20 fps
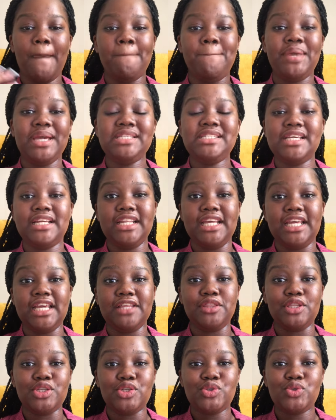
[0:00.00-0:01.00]
basically
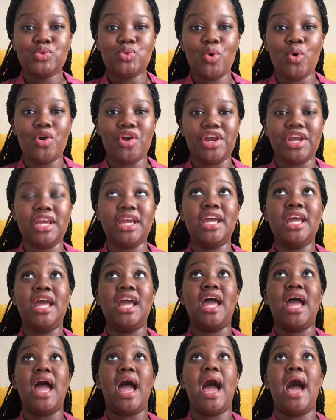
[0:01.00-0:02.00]
in the story,
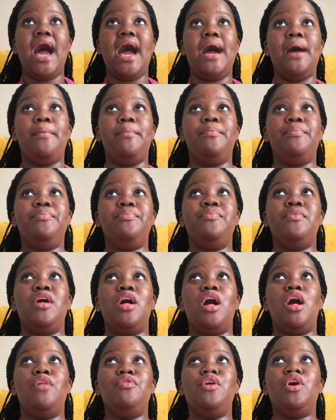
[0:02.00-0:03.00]

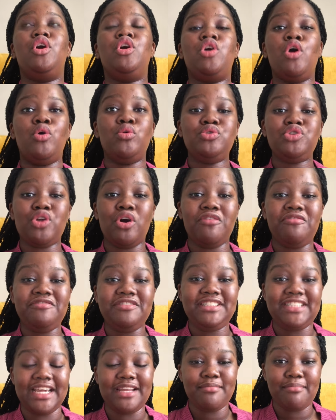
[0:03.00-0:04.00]
the ghost of
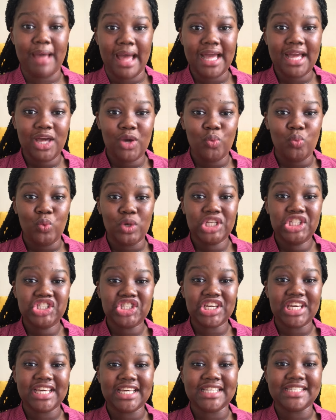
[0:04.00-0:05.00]
Denmark,
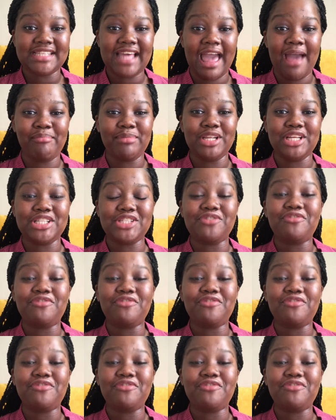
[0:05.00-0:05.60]
which is Hamlet's